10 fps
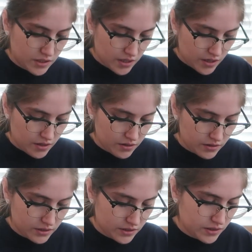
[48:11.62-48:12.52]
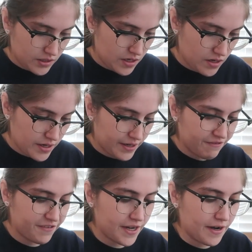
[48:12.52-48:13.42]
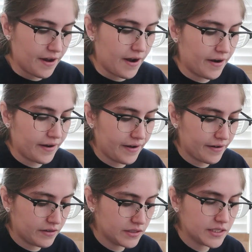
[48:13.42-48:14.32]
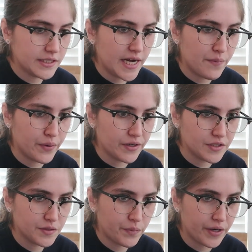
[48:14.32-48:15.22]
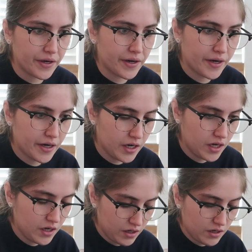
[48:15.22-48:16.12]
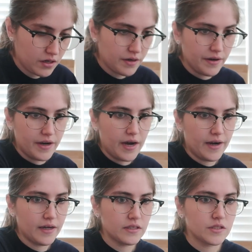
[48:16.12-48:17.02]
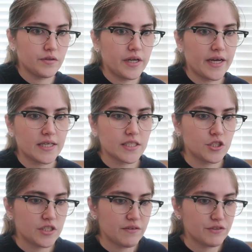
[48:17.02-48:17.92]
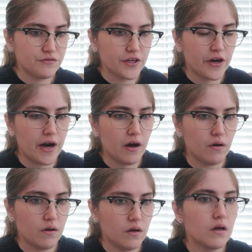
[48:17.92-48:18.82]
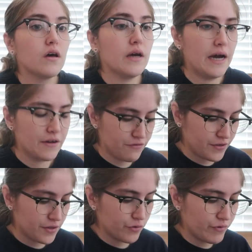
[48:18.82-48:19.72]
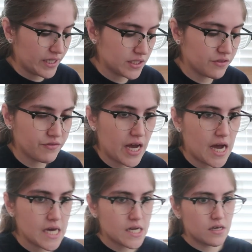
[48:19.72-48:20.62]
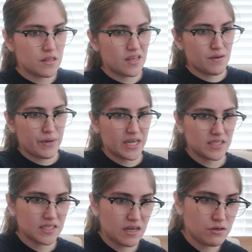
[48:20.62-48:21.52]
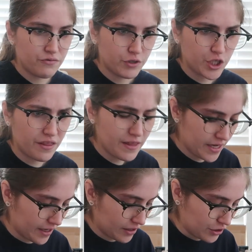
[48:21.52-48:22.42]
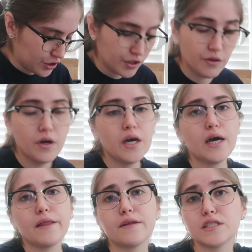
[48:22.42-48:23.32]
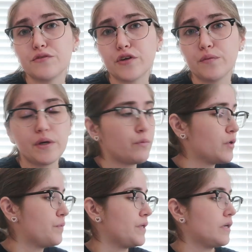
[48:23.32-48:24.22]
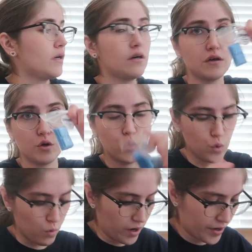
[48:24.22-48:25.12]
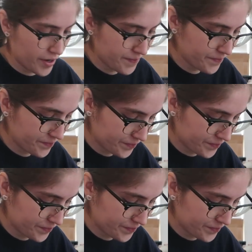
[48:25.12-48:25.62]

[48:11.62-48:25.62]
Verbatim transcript: Six. I can fit nine snap bars per. Nine. So then I guess I just have to figure out how to fit the rest of that in a thing by itself, which I think I can do. This freebie will be Cool Water.